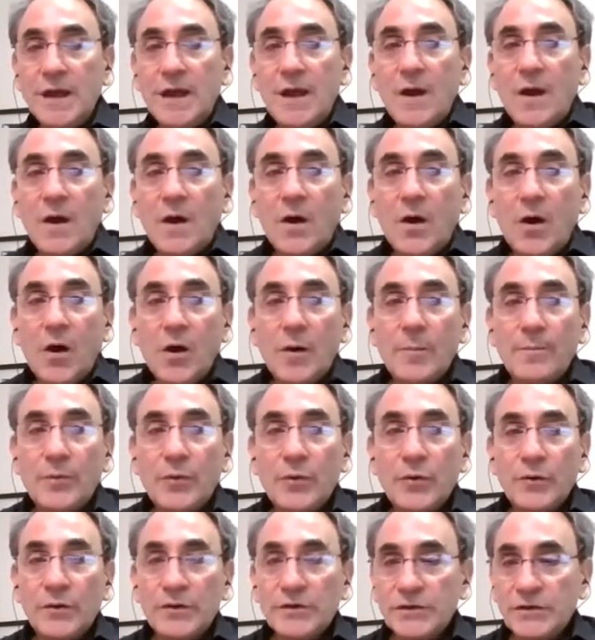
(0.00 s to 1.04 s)
our
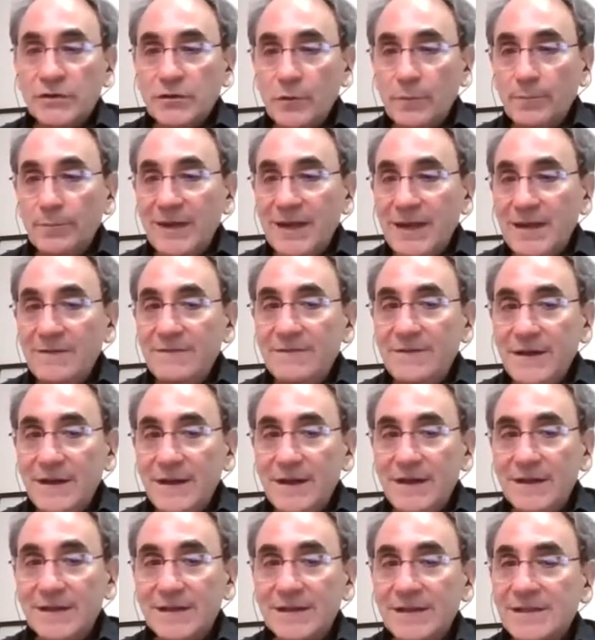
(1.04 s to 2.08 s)
personal P V
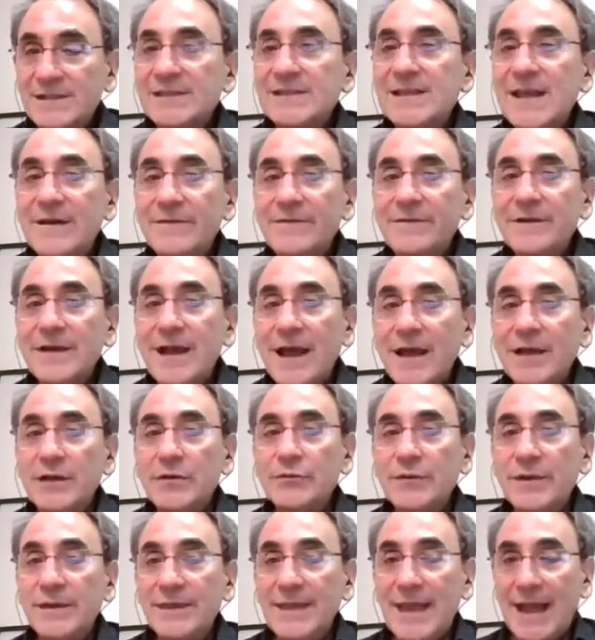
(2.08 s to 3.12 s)
to seven
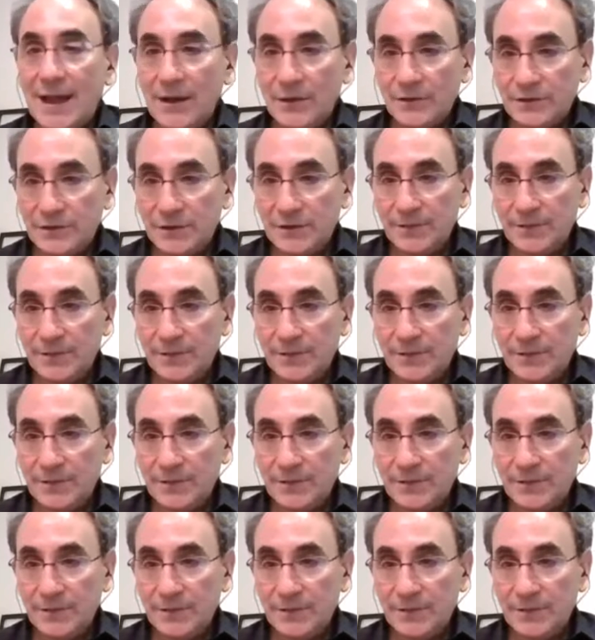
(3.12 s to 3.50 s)
hundred thousand.